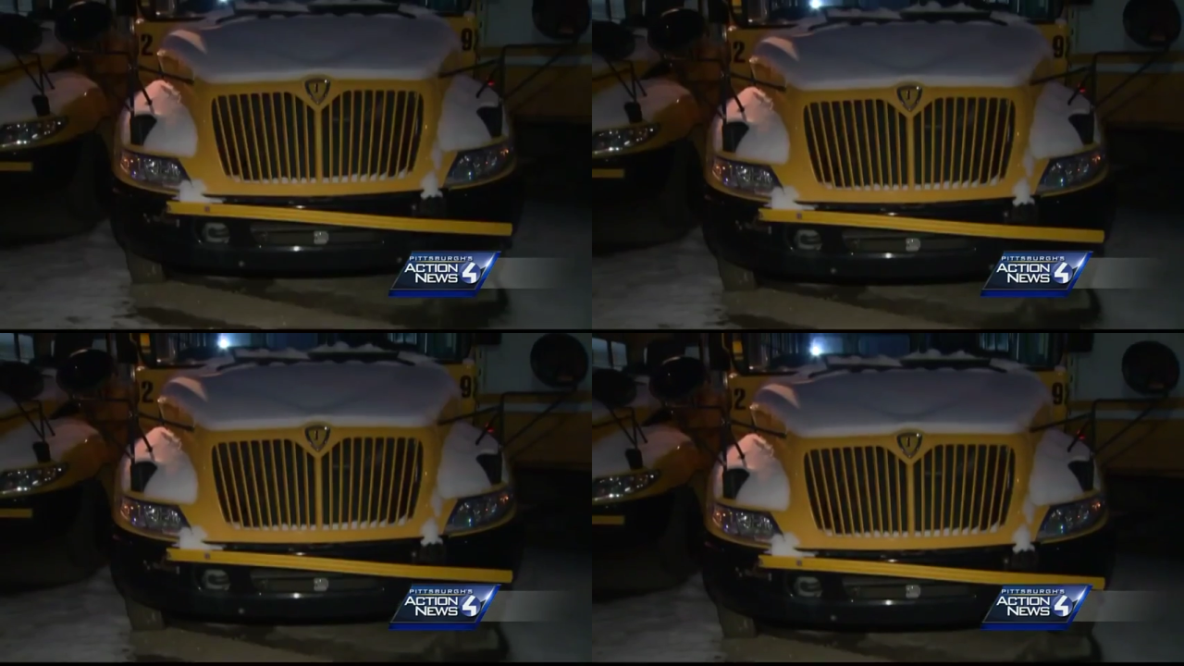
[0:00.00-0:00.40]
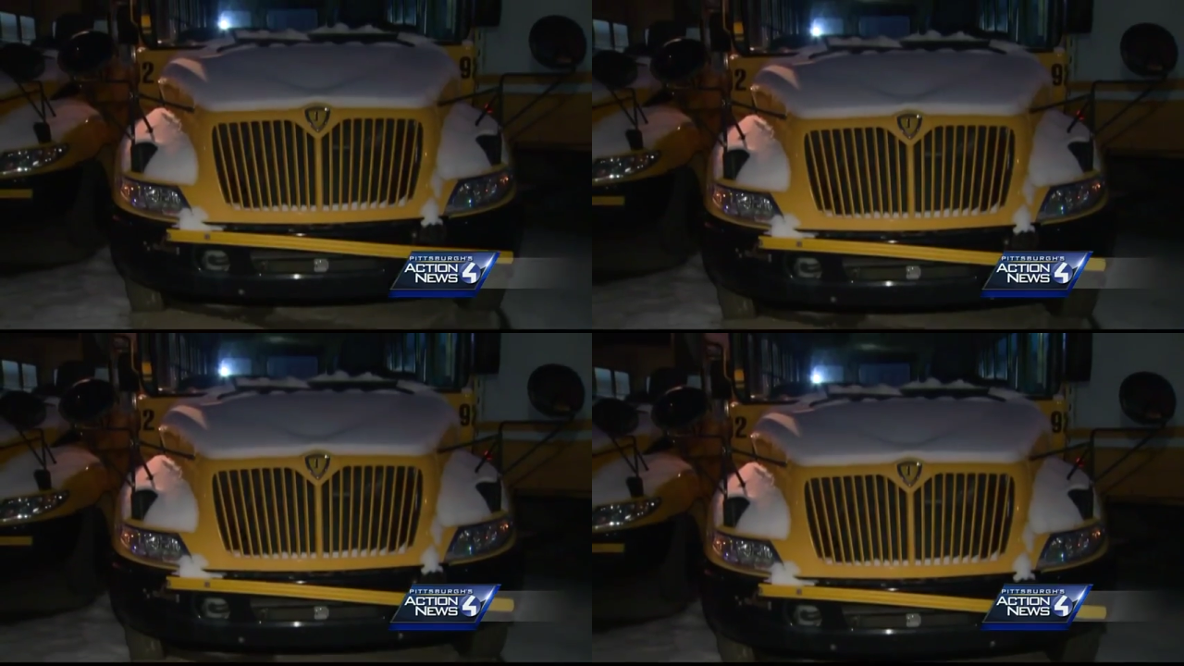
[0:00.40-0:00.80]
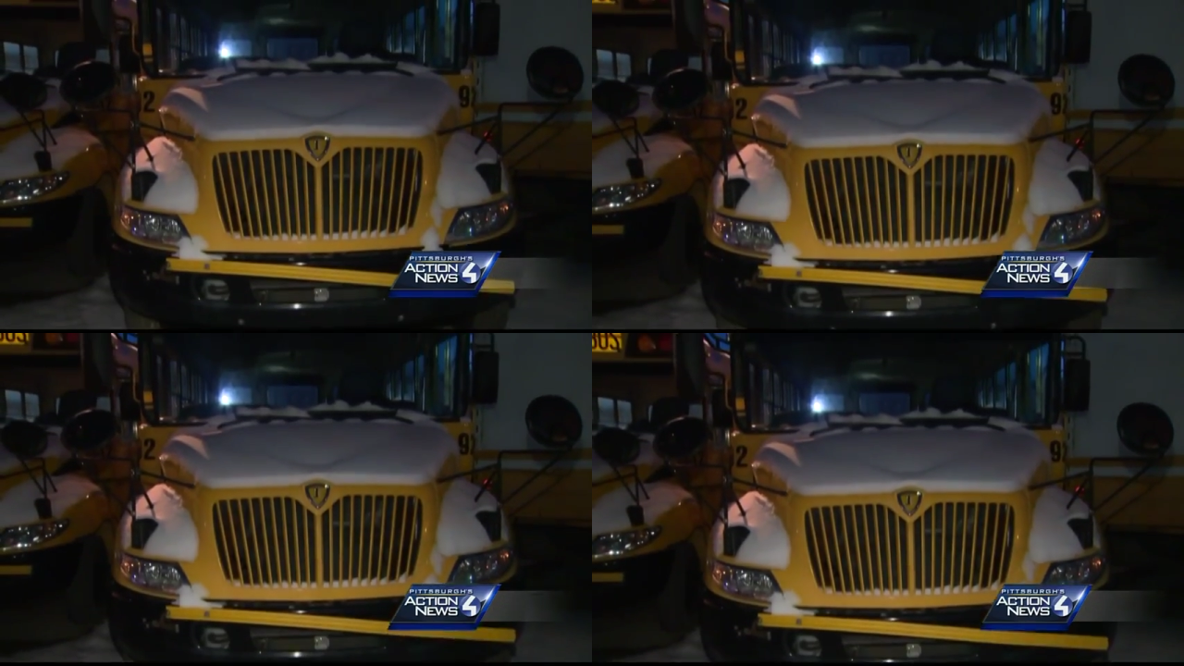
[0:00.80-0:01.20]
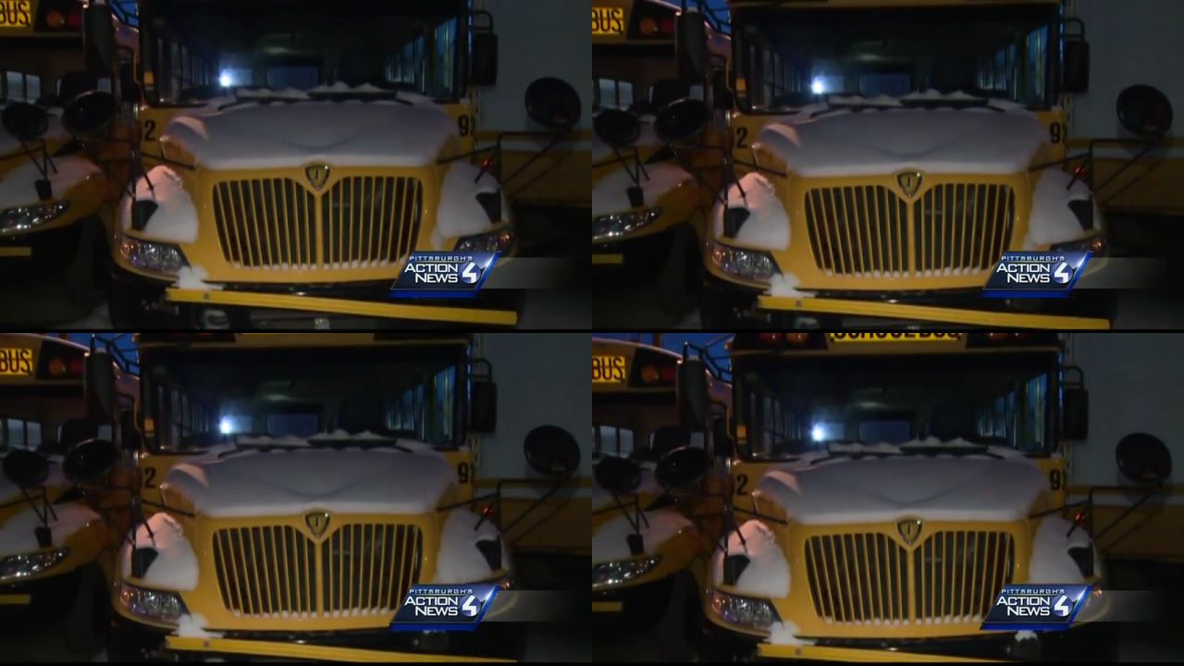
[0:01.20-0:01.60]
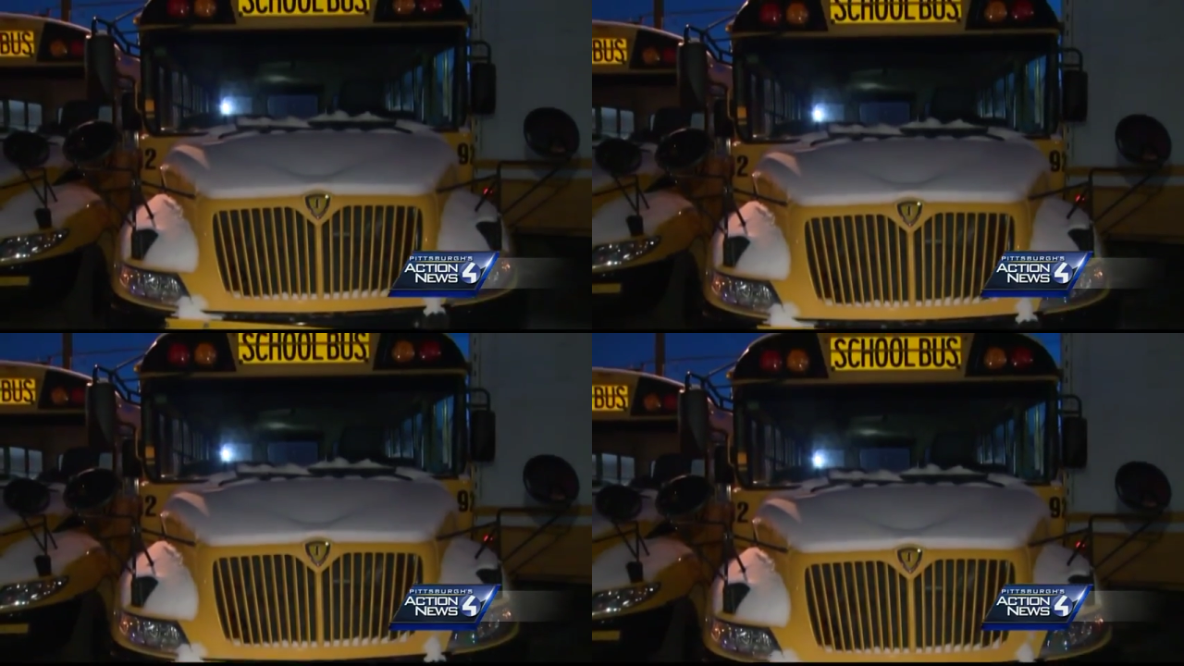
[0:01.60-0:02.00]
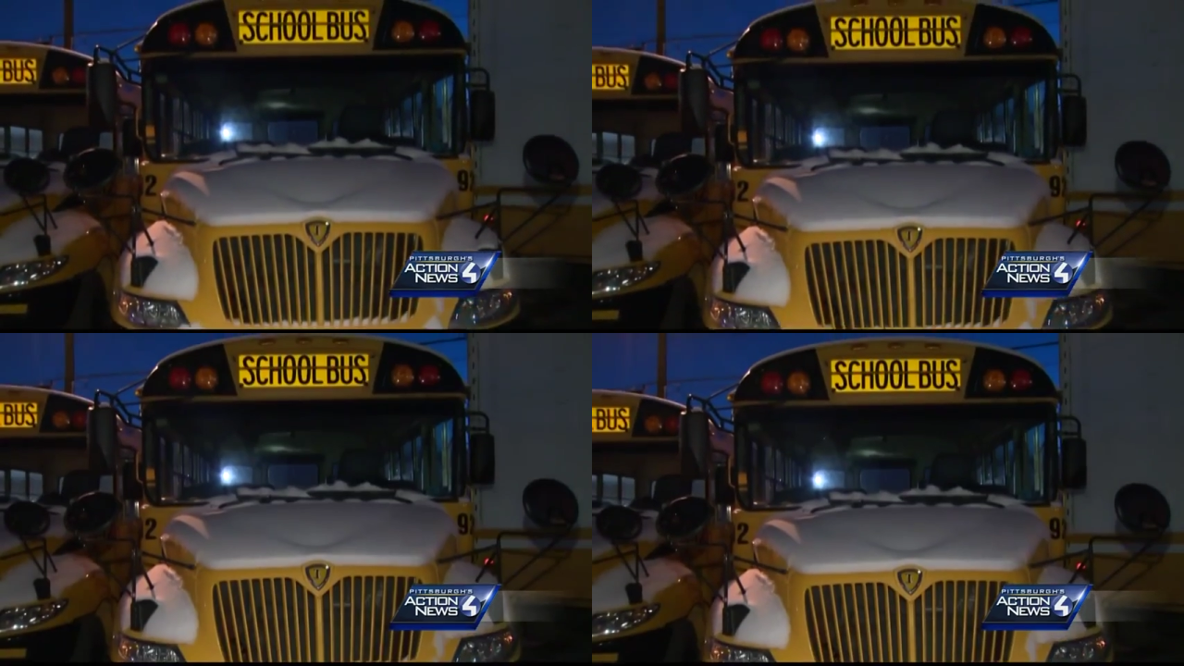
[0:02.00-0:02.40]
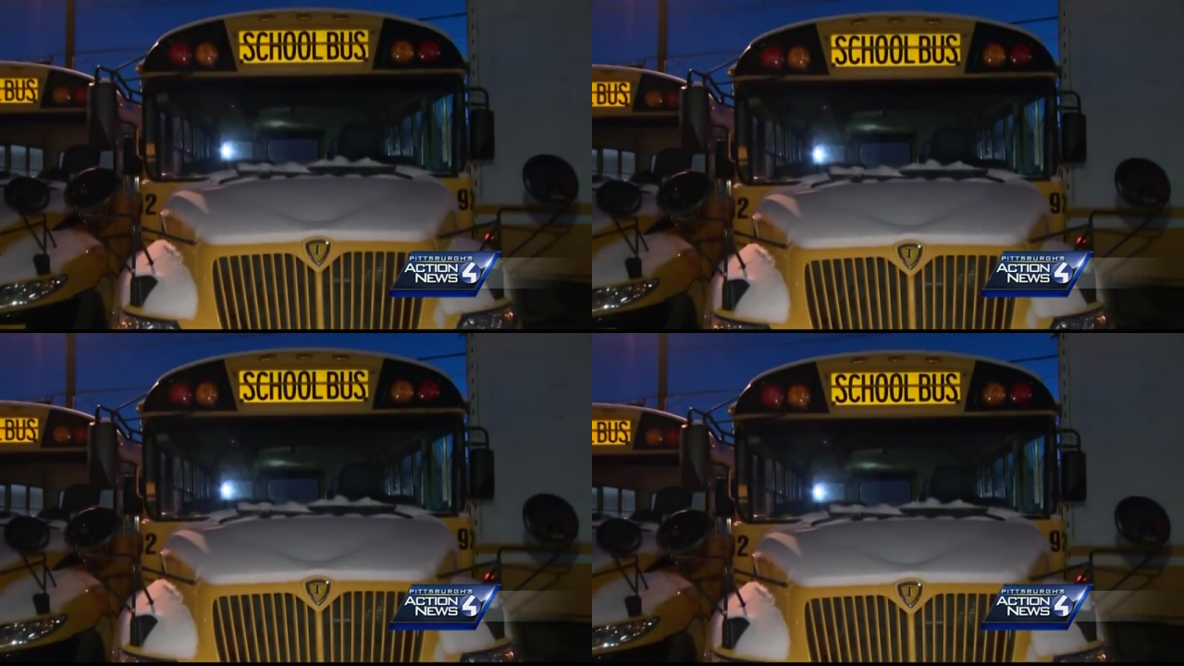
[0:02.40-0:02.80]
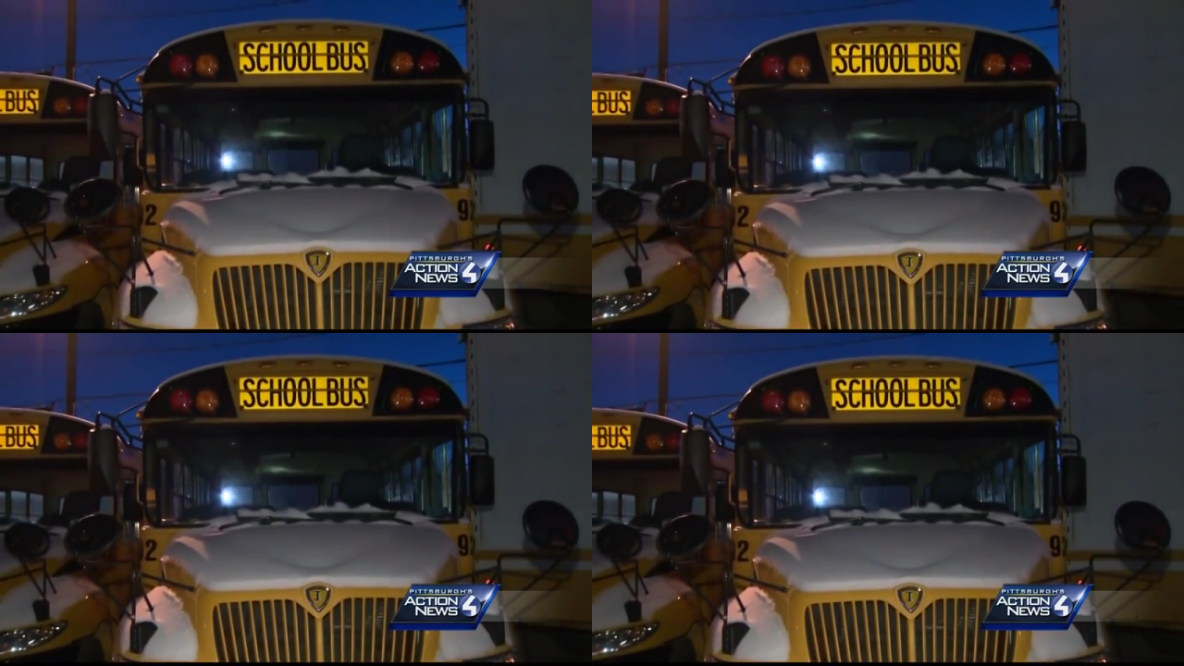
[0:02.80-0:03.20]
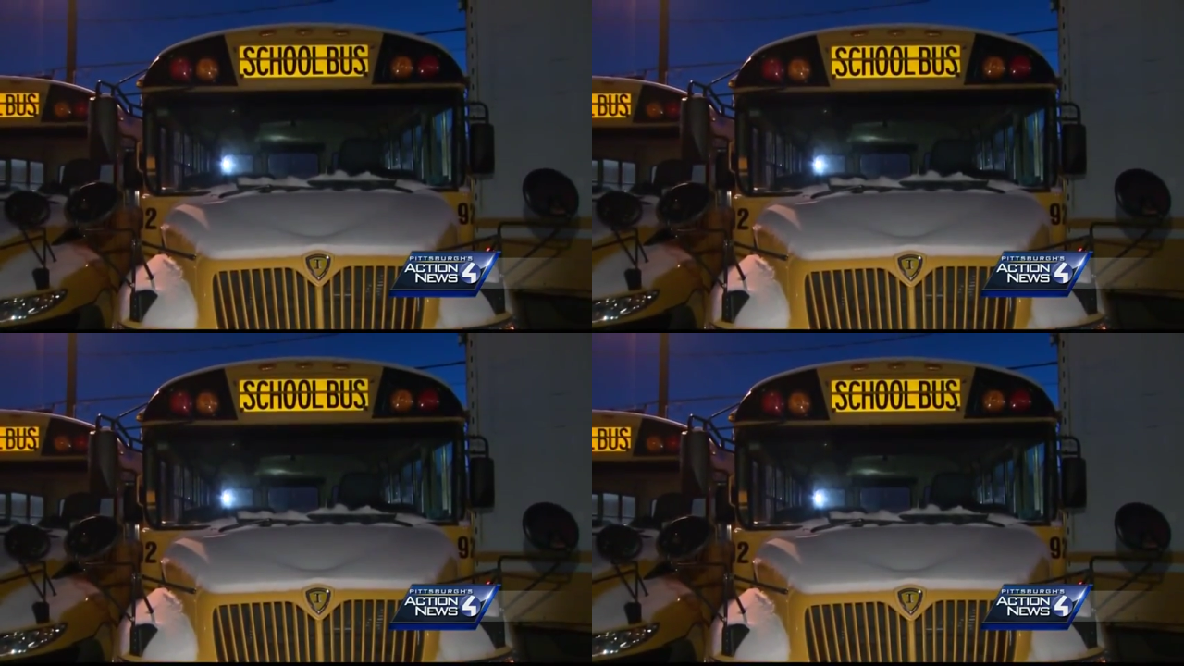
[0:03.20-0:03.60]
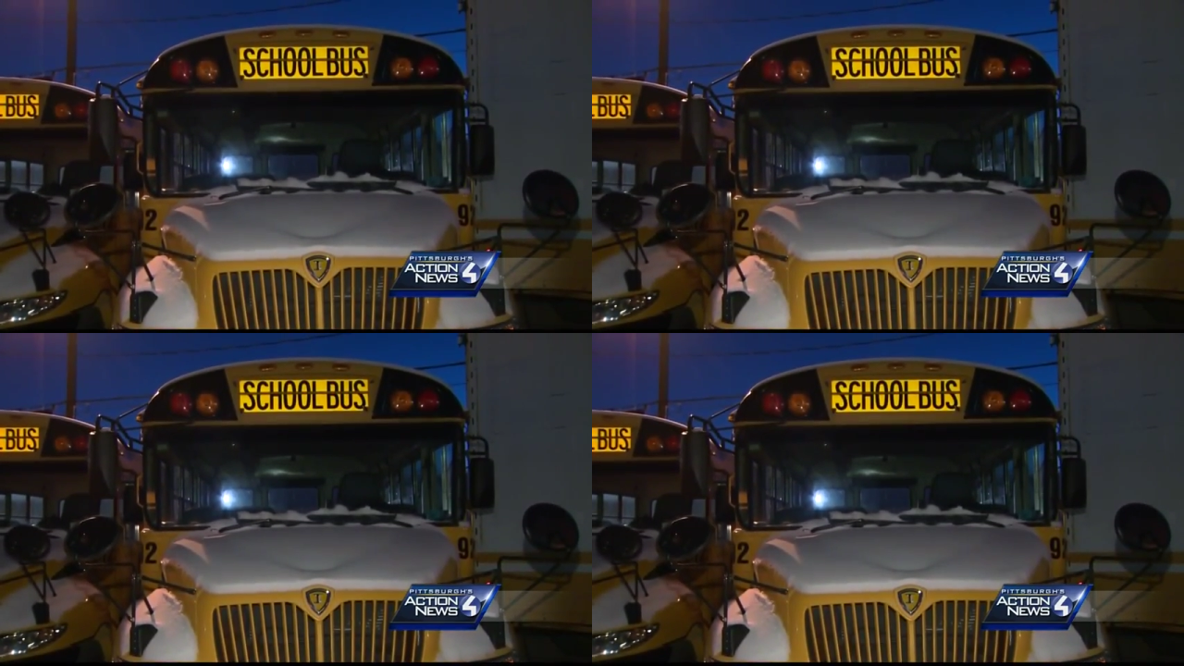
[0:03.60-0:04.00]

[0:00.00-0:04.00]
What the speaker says: [unreadable: no face in view]